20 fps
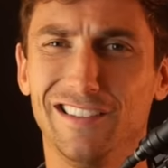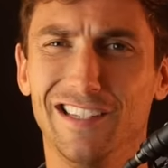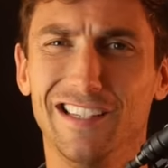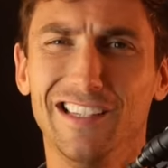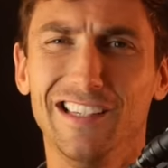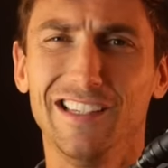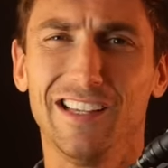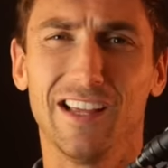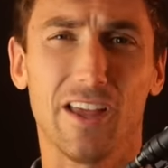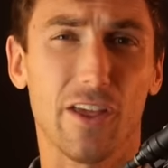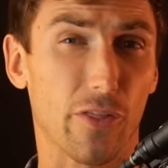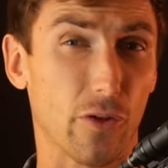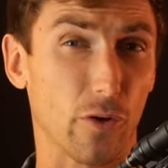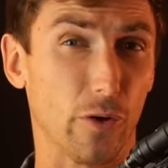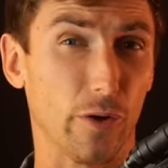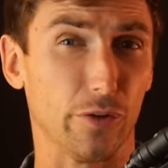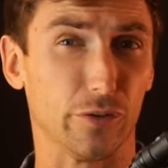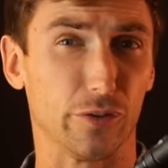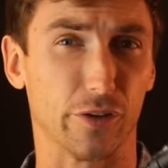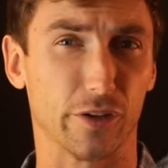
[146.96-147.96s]

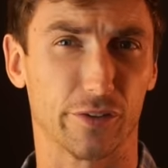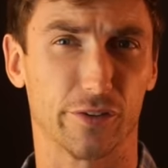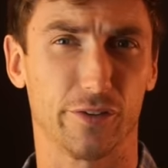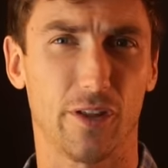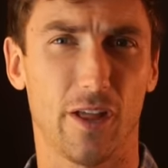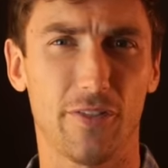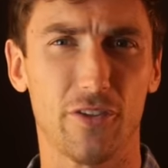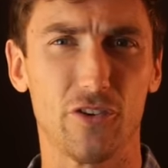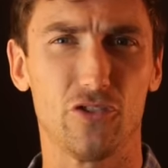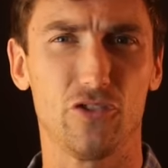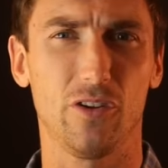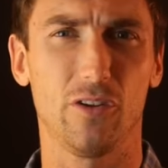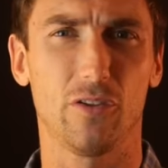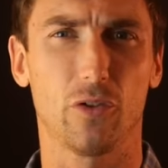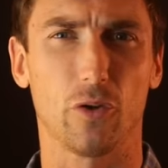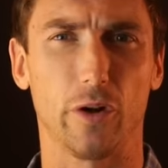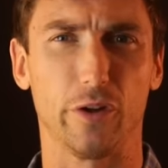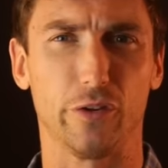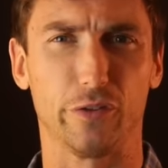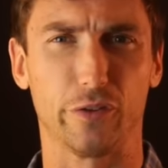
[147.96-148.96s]
T36, not the
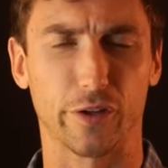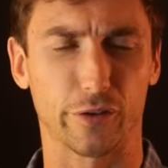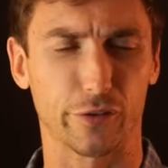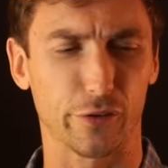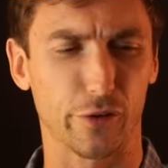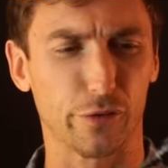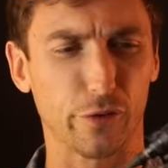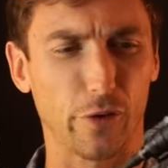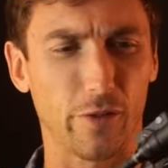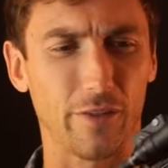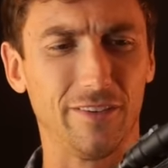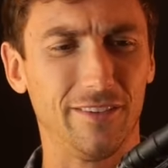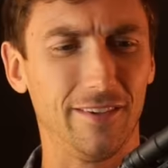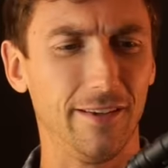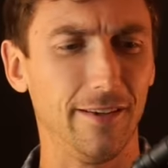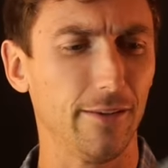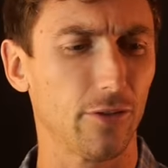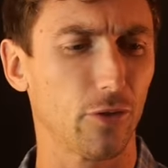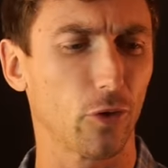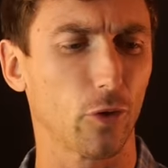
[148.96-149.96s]
G36. So the
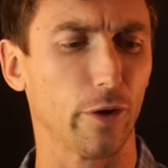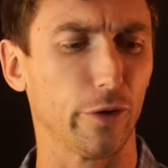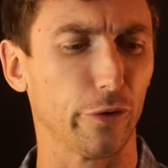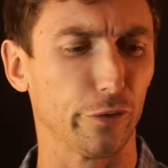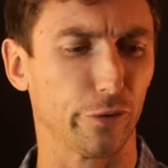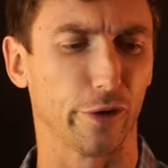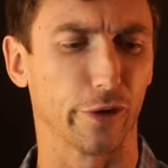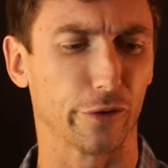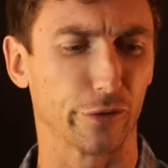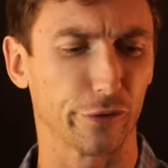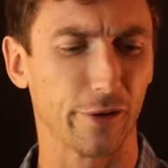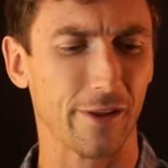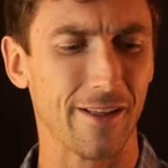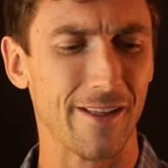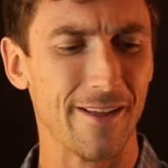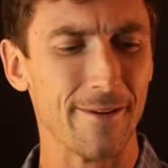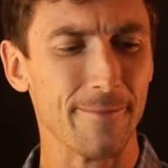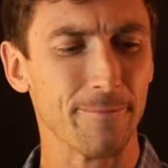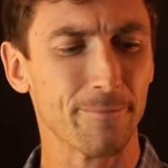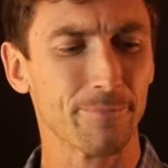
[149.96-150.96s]
T36
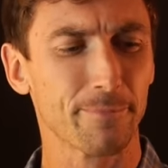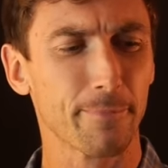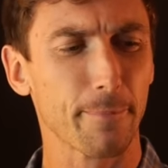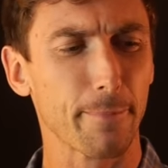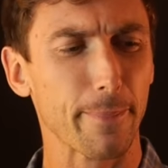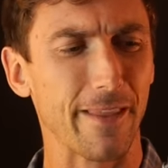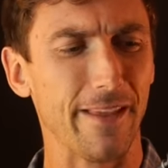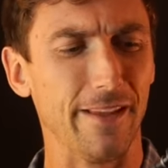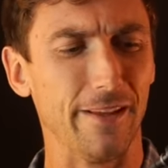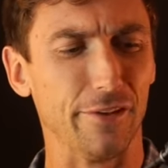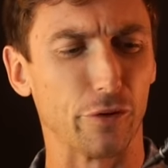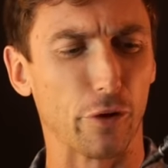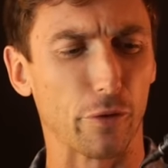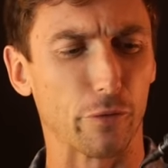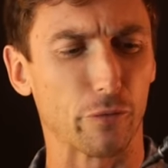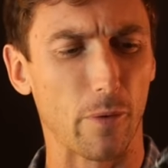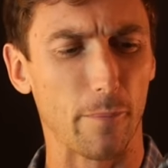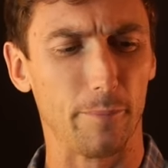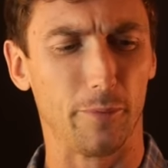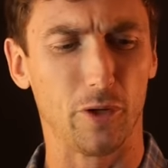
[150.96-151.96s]
is
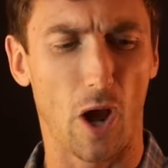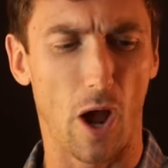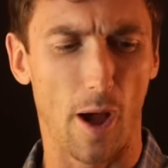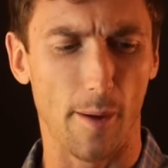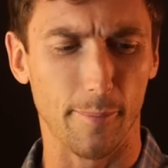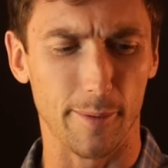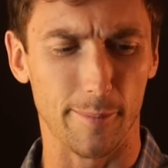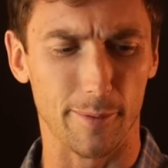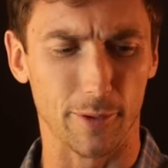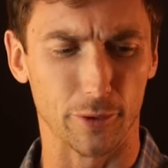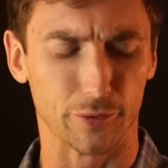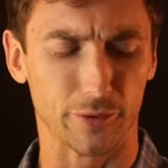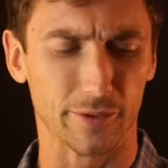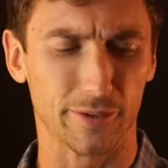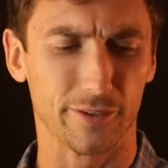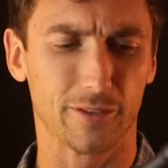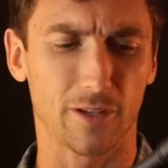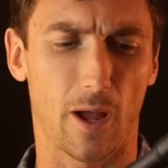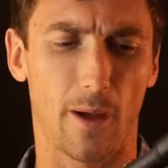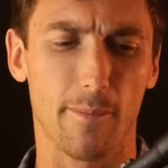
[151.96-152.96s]
from Tommy Built.
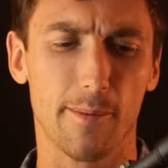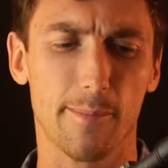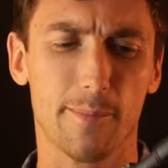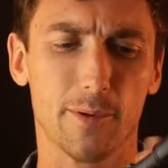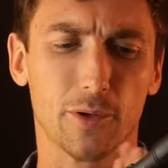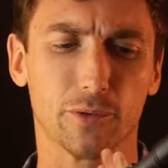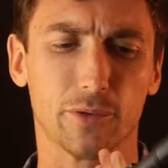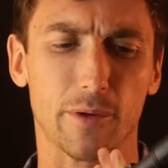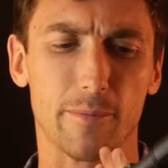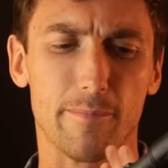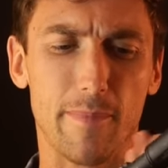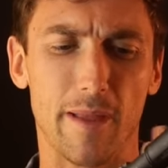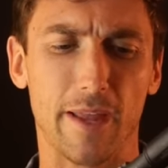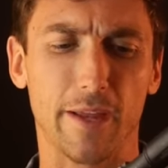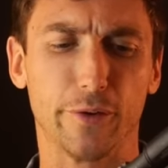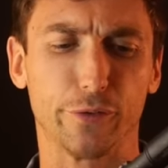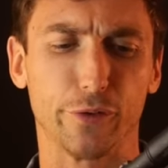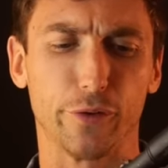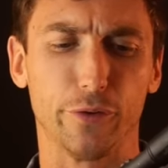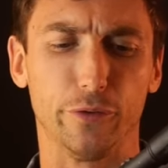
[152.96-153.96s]
Tommy Built
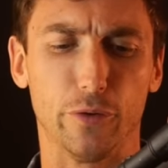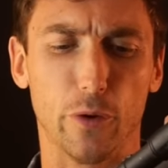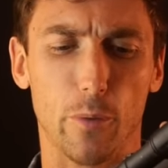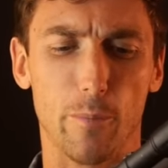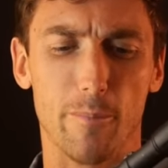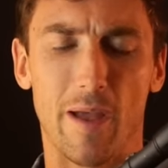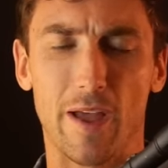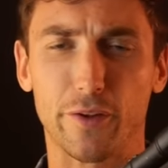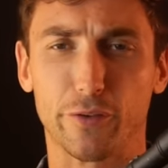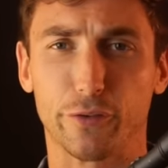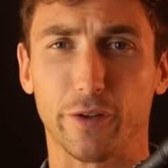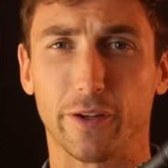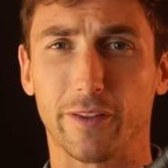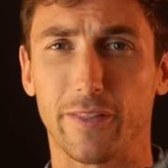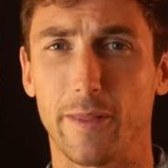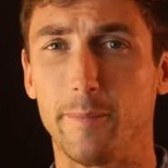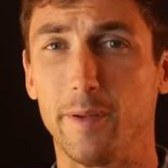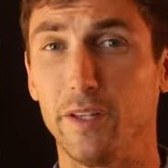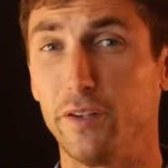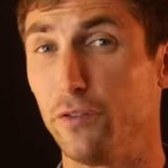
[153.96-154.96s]
makes domestic,
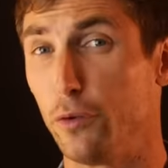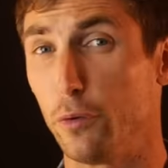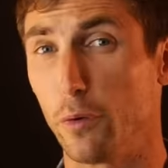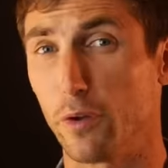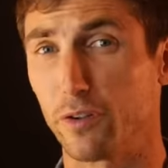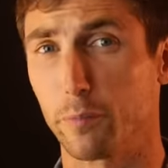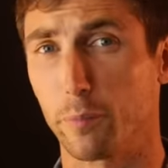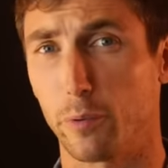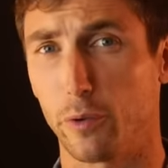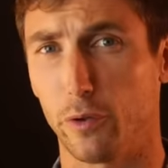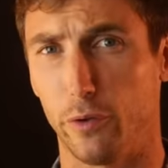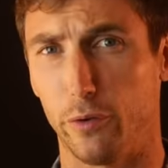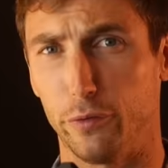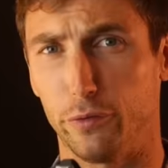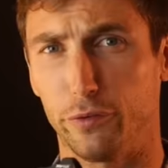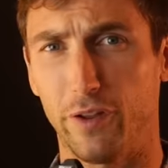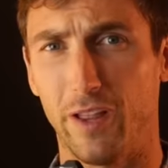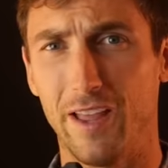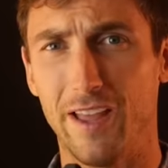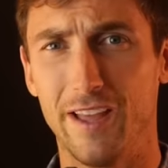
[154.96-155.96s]
that means US
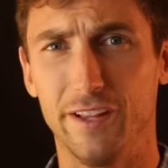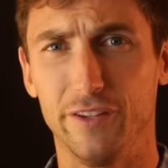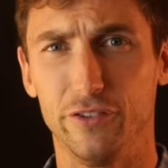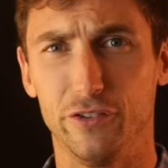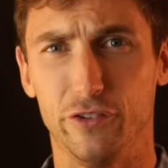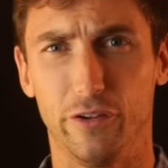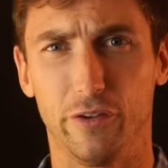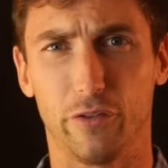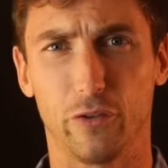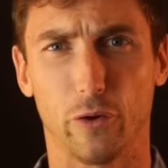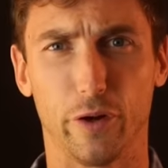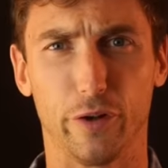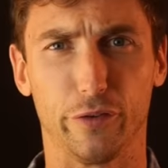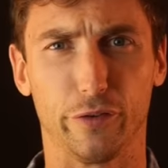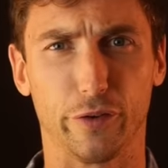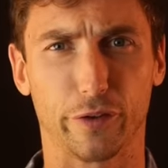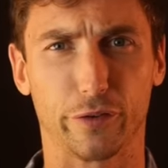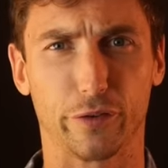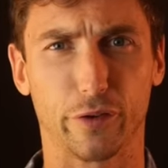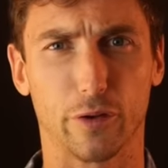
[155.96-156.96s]
produced,
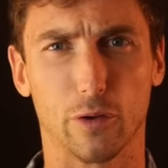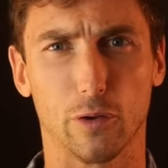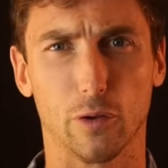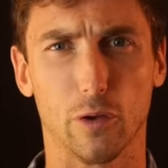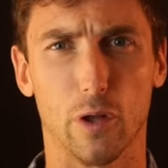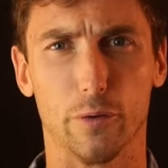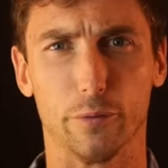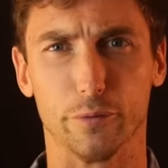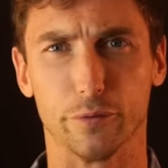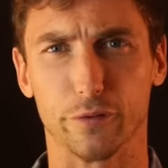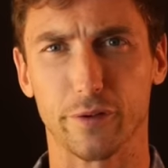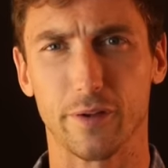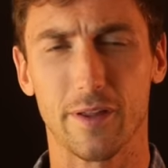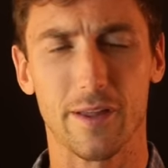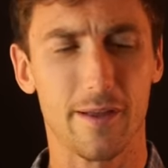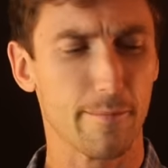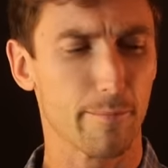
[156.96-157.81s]
G36 clones.